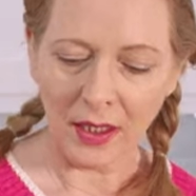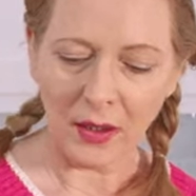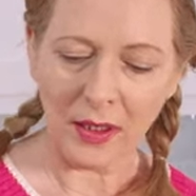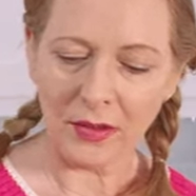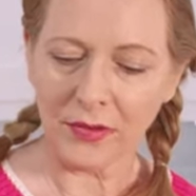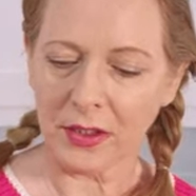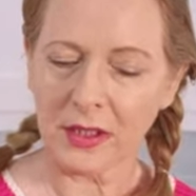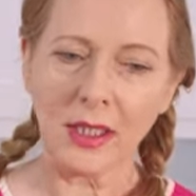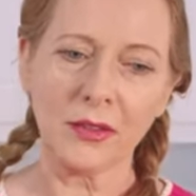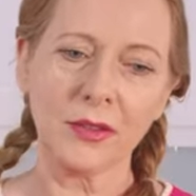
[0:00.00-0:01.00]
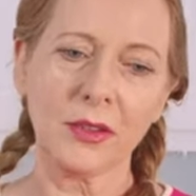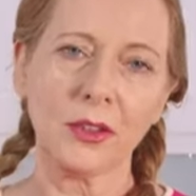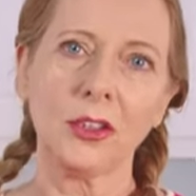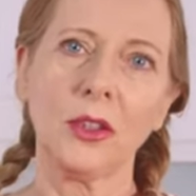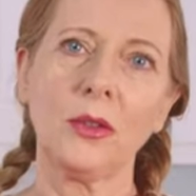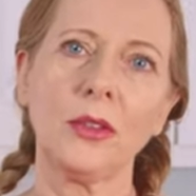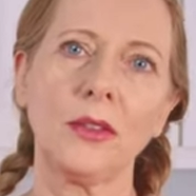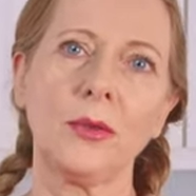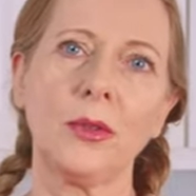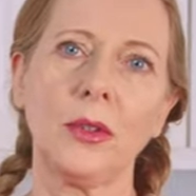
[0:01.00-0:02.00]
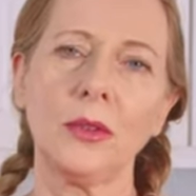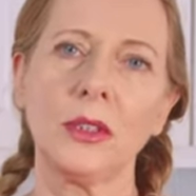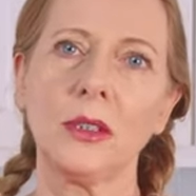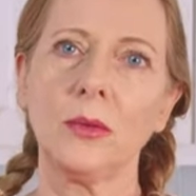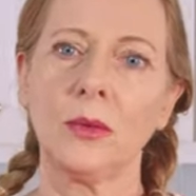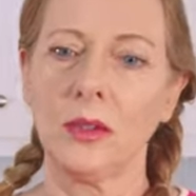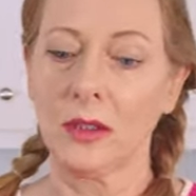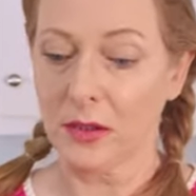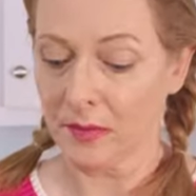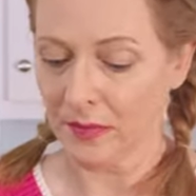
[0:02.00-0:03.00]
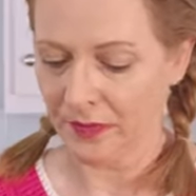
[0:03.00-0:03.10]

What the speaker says: Now, I first have to soak the rolls in water.